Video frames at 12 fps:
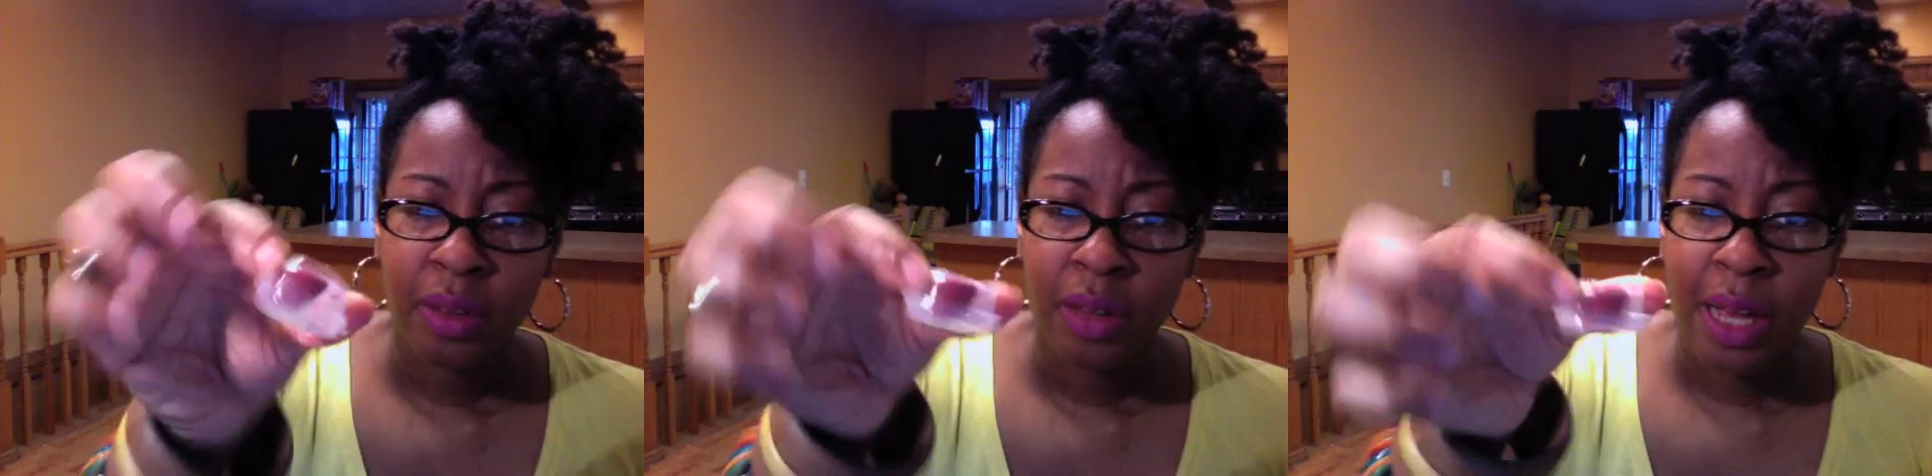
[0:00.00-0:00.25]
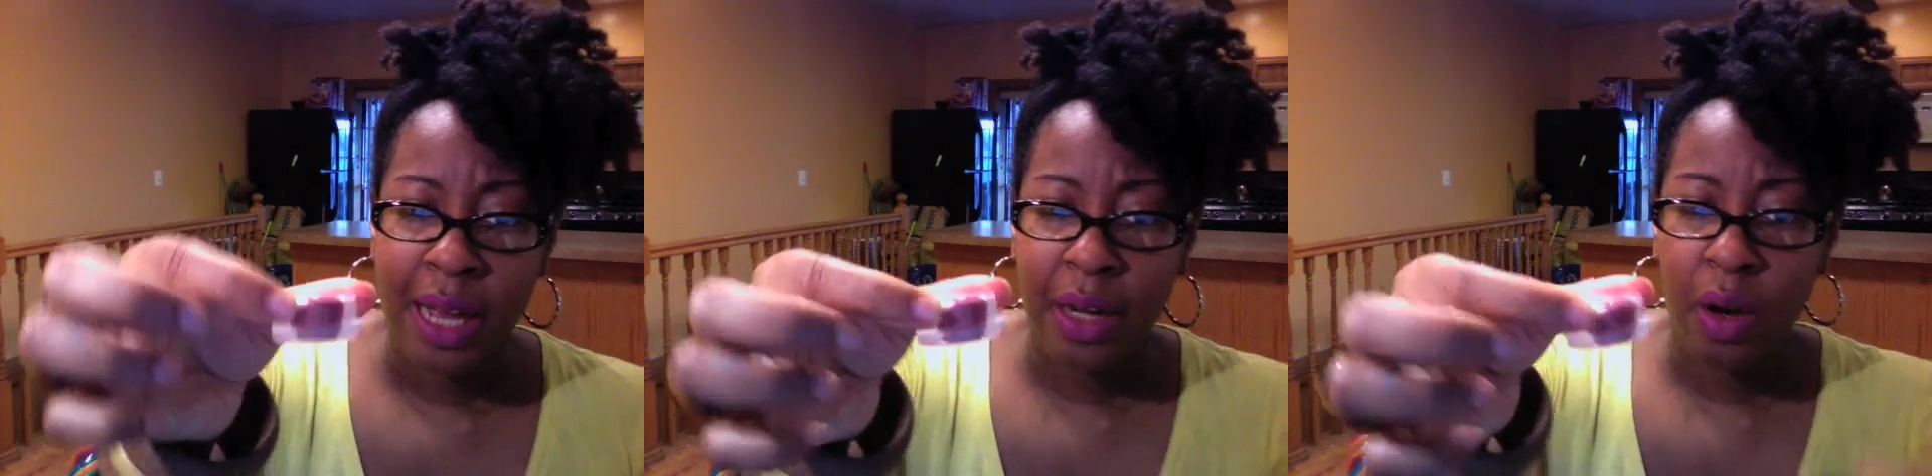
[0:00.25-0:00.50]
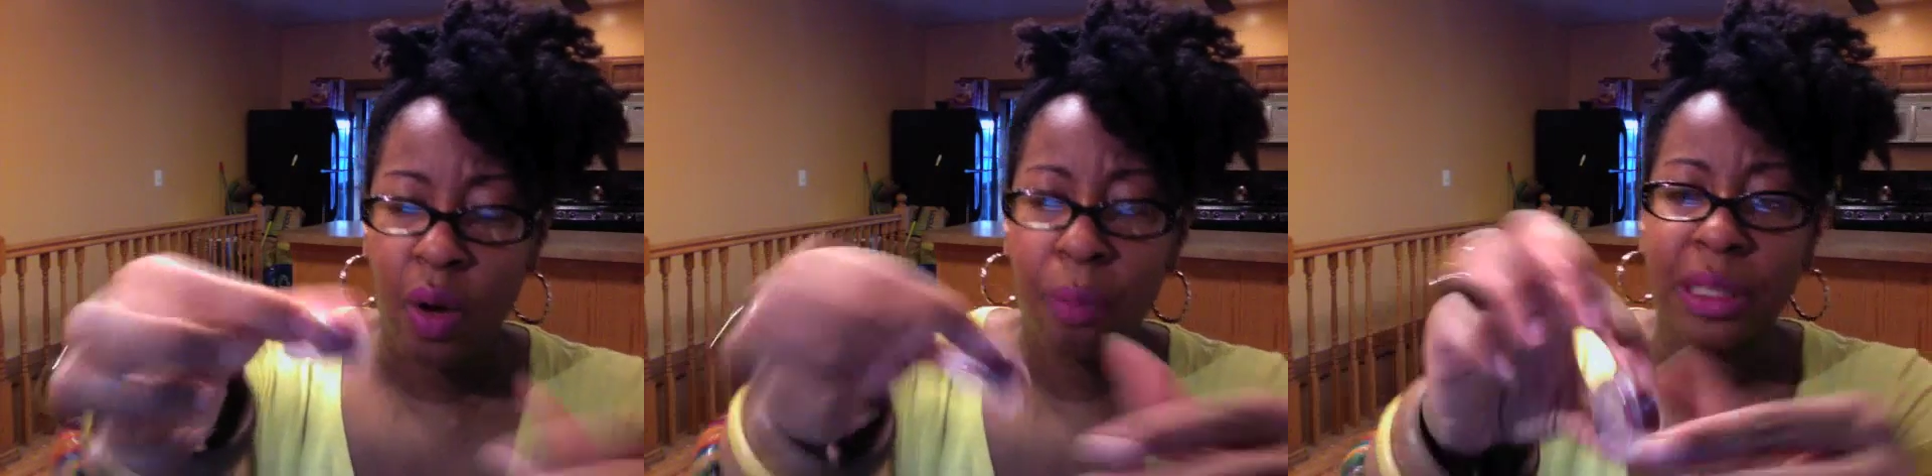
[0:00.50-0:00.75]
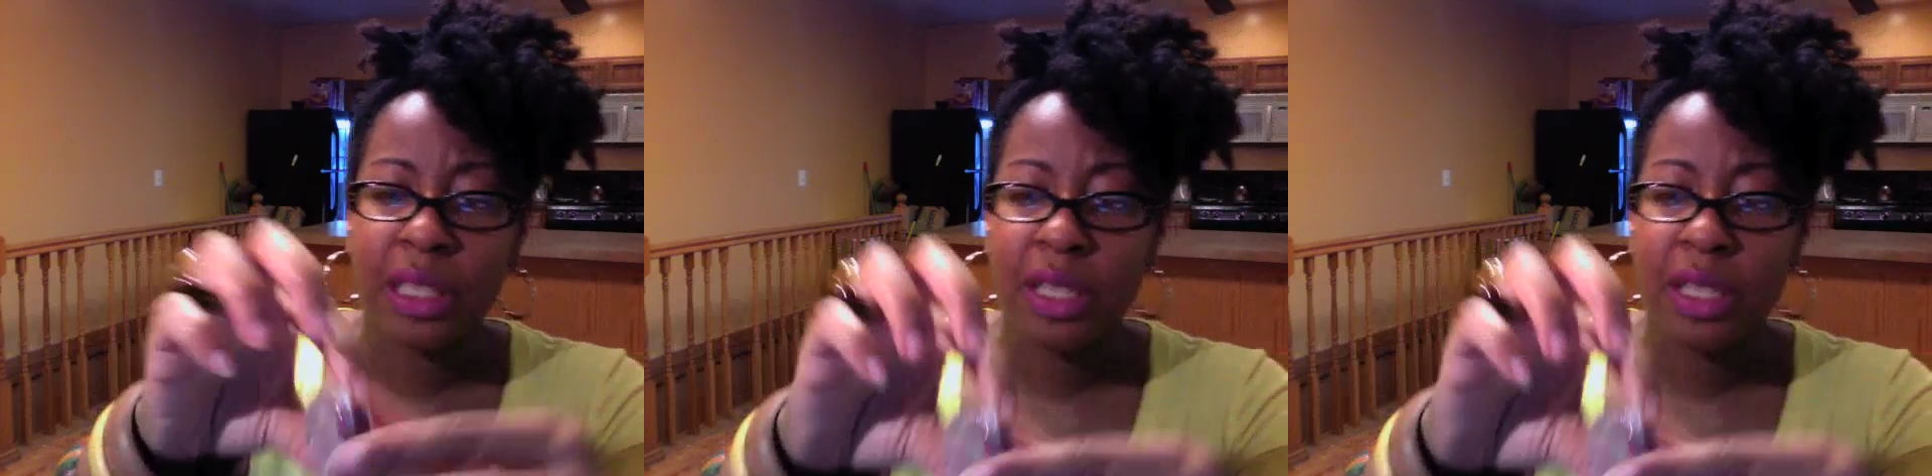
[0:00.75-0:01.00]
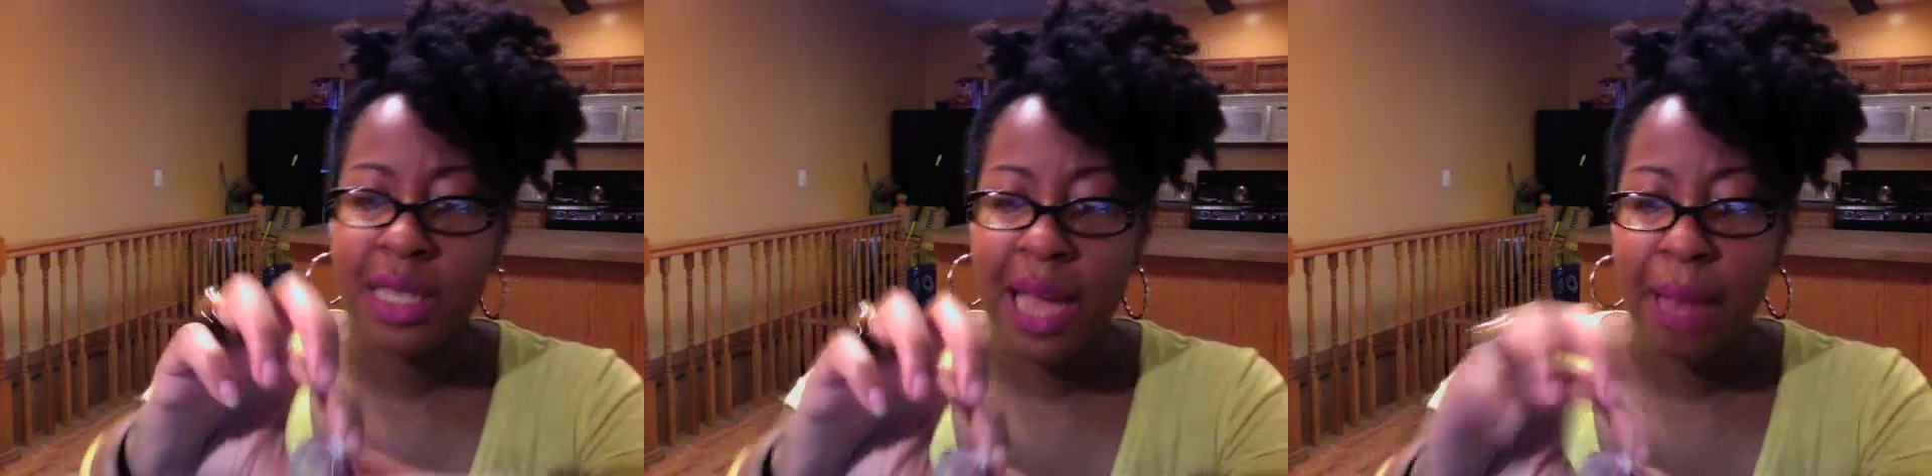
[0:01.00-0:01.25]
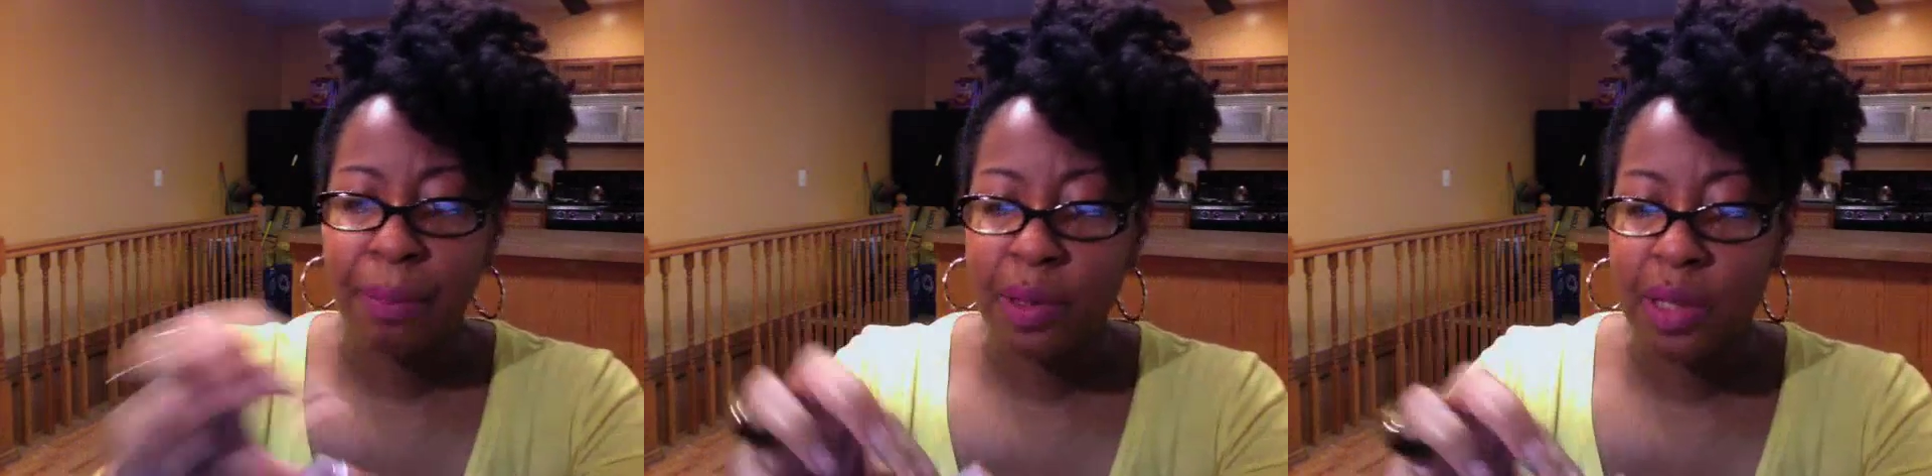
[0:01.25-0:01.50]
I got a whole bunch of
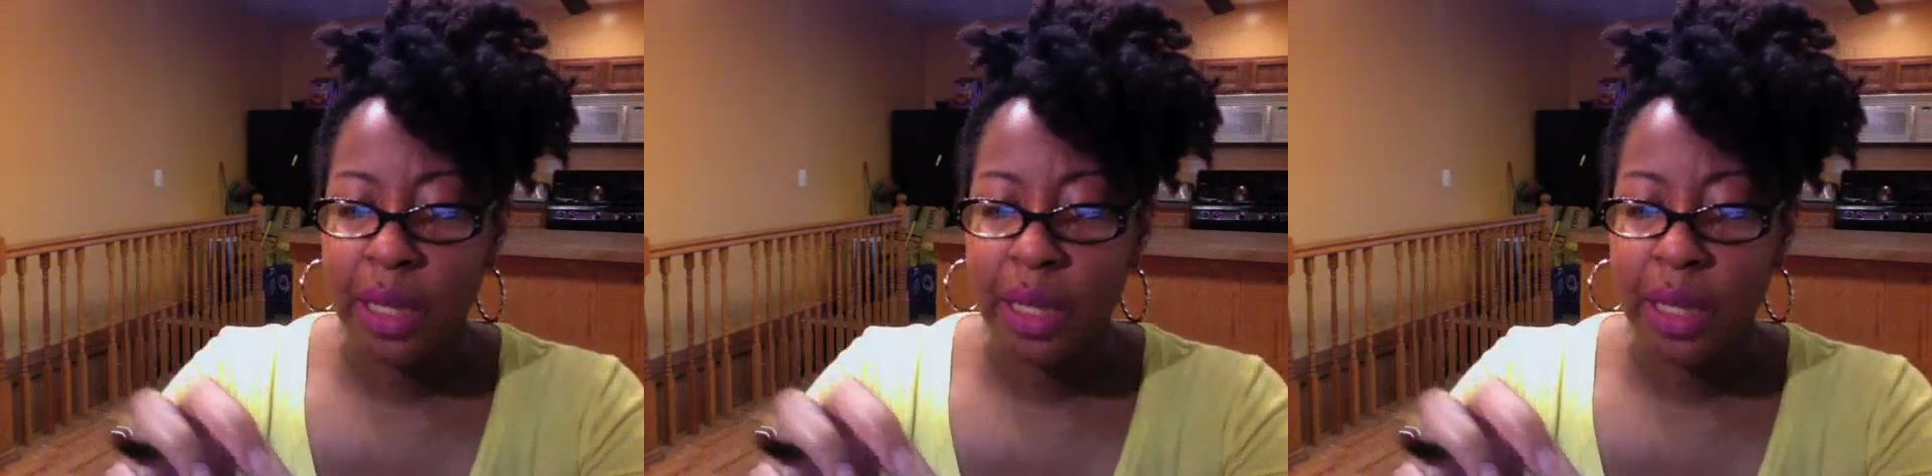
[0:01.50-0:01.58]
samples